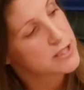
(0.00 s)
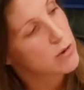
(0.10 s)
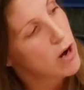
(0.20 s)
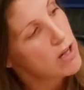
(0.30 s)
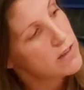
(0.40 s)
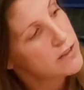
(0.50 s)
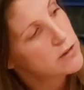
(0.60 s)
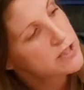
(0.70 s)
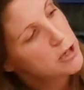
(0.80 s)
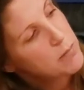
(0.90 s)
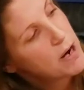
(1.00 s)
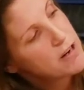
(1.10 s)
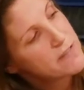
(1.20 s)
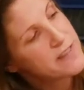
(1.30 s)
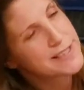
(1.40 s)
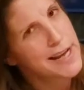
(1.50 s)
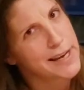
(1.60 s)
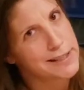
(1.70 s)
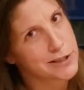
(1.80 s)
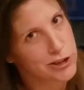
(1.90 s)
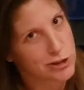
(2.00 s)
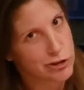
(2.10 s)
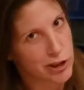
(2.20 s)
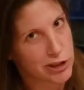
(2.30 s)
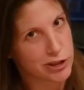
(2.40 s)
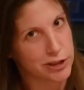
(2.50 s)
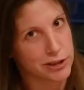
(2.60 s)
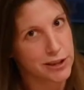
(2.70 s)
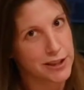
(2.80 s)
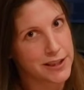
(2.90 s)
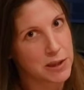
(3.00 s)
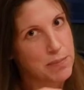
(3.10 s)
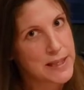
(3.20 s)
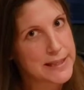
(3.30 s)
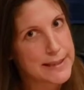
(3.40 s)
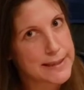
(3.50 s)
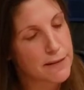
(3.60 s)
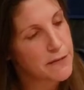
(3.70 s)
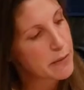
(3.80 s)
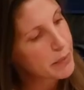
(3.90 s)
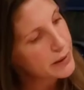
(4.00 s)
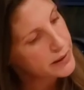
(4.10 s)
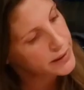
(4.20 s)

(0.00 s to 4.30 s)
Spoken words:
So all of those are part of the text structure, the pieces of the book.